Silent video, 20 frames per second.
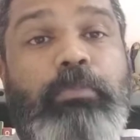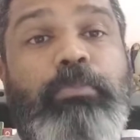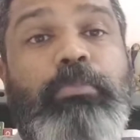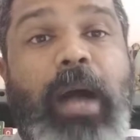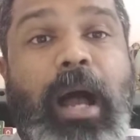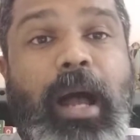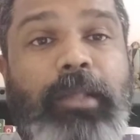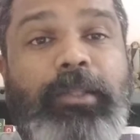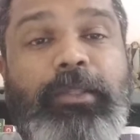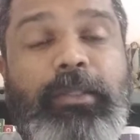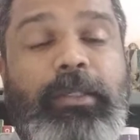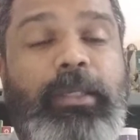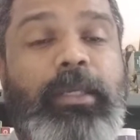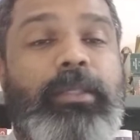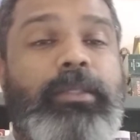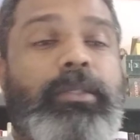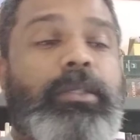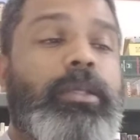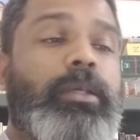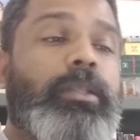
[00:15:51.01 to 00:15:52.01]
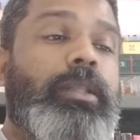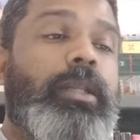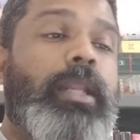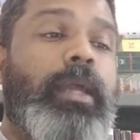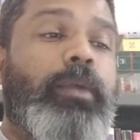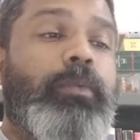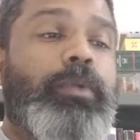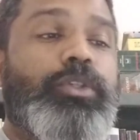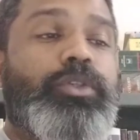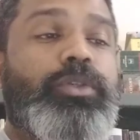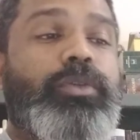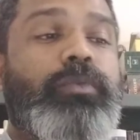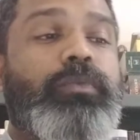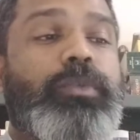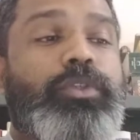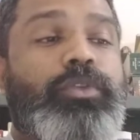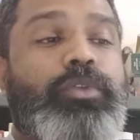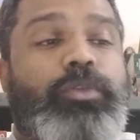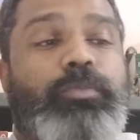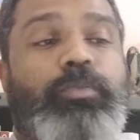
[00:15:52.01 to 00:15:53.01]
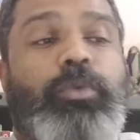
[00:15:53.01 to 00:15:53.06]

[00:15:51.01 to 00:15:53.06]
Basque is another language which could